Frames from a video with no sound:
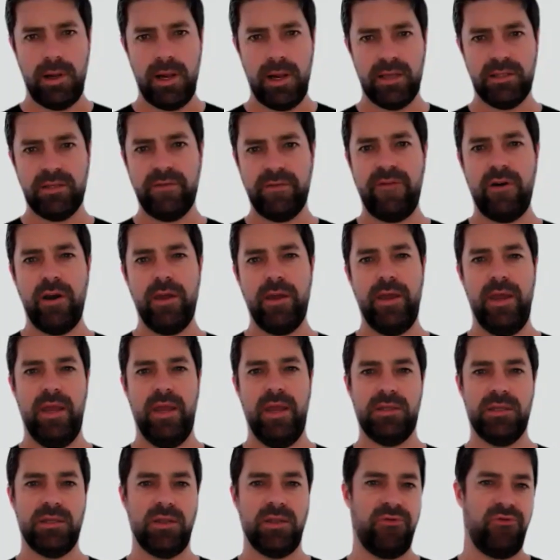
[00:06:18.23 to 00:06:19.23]
classify
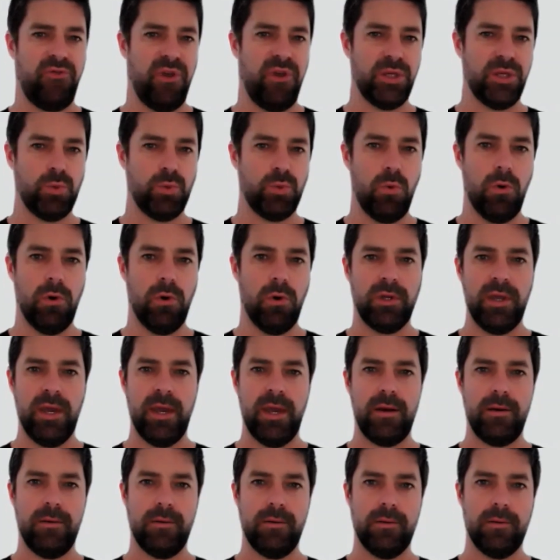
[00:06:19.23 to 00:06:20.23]
these as a fresh water
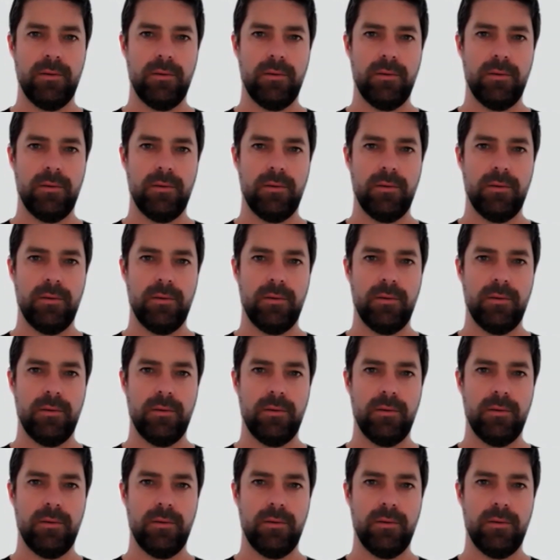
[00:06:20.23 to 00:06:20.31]
kit?